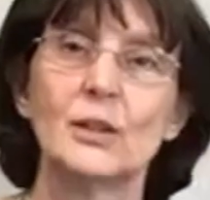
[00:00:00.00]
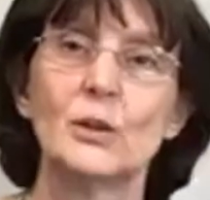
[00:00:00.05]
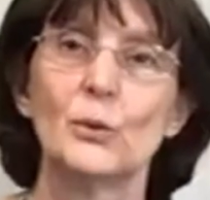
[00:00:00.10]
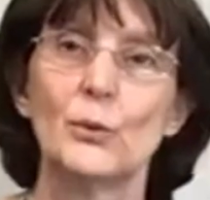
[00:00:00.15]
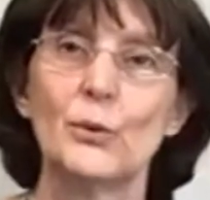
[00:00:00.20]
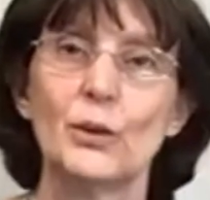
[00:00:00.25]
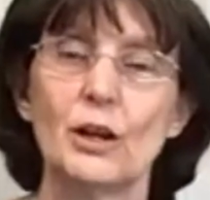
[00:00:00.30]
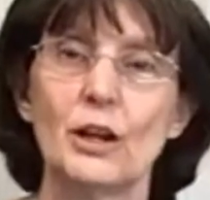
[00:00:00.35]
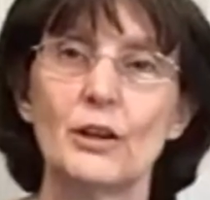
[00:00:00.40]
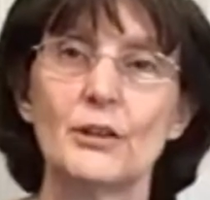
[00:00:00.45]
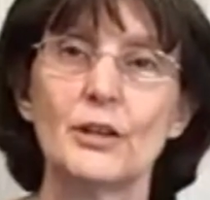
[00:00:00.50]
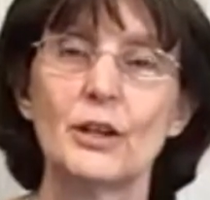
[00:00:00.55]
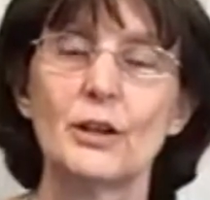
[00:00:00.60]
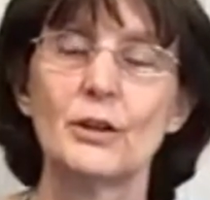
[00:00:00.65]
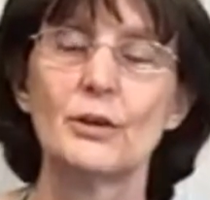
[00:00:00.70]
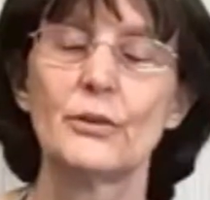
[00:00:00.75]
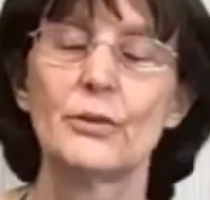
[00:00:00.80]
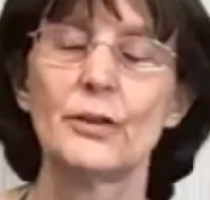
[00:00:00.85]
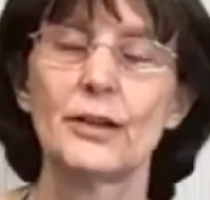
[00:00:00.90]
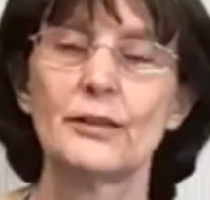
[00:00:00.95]
We all
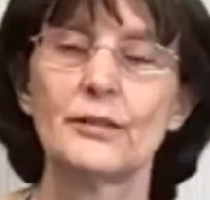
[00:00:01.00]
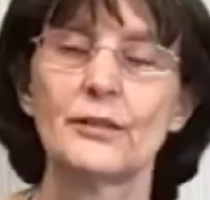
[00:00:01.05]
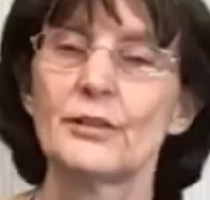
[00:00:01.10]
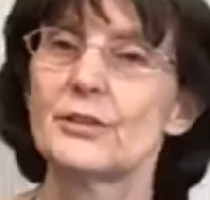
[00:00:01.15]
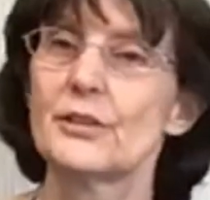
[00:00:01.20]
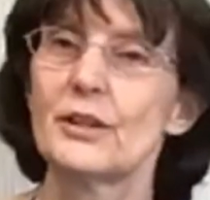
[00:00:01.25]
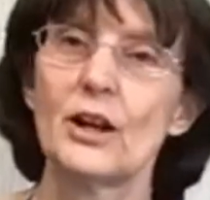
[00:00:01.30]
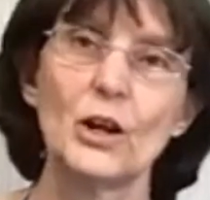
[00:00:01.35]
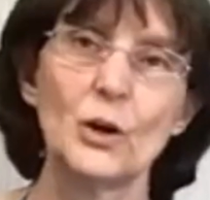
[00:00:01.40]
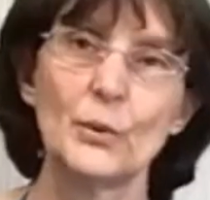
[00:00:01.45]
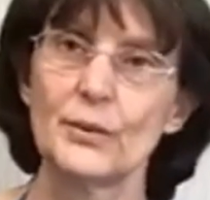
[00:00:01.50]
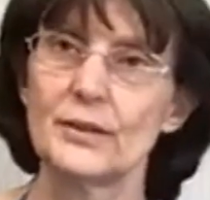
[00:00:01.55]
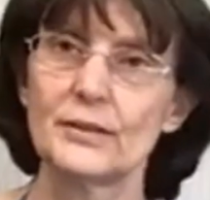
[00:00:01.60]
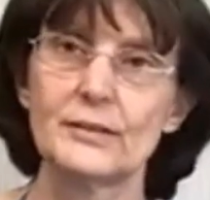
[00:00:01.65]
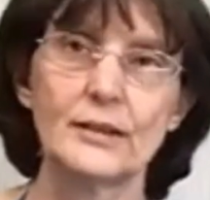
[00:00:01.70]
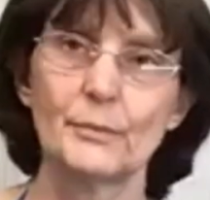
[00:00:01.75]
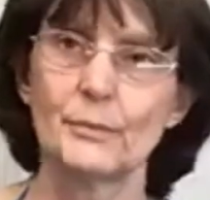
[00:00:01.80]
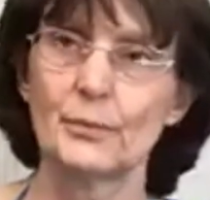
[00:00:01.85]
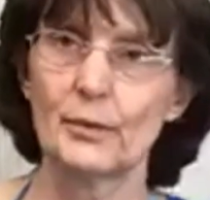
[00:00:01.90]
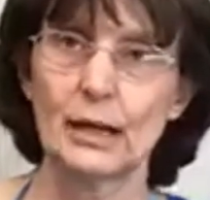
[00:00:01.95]
know that there's always
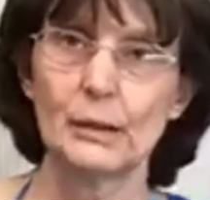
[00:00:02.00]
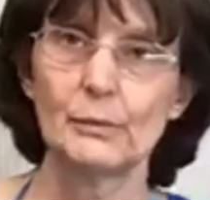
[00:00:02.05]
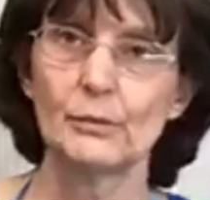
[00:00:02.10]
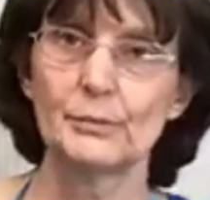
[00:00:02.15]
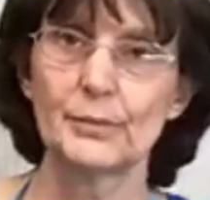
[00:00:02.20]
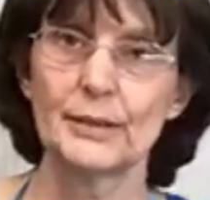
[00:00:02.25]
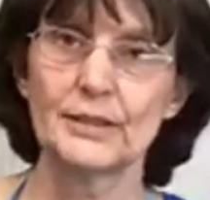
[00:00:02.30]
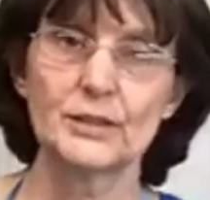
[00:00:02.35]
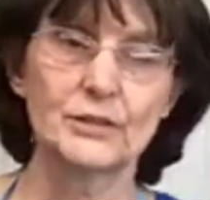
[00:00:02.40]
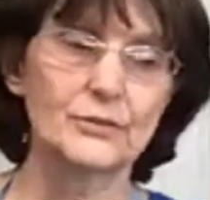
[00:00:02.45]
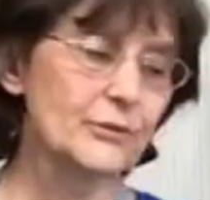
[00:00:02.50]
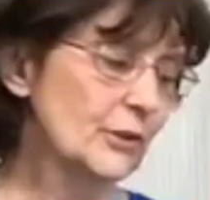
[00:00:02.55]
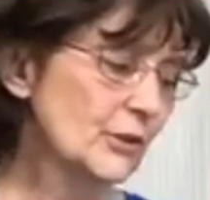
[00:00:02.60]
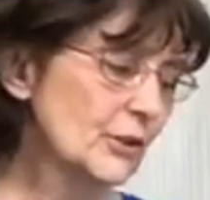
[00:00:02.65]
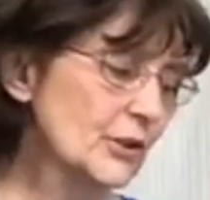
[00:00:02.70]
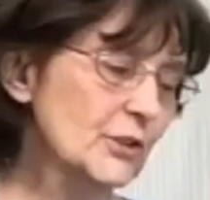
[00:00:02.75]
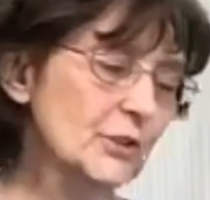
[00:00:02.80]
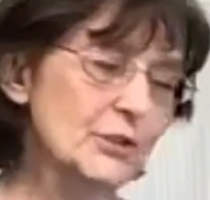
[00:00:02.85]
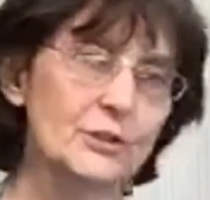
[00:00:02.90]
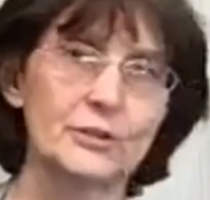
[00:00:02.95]
that problem piece of
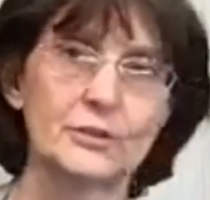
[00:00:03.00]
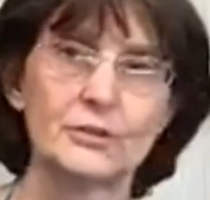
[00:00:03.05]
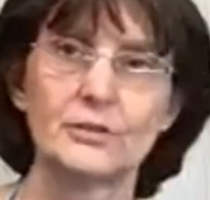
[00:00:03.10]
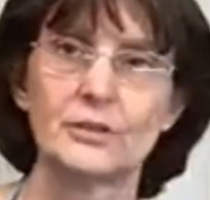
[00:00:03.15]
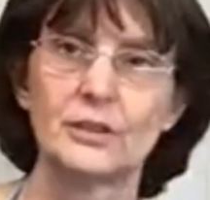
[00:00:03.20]
furniture,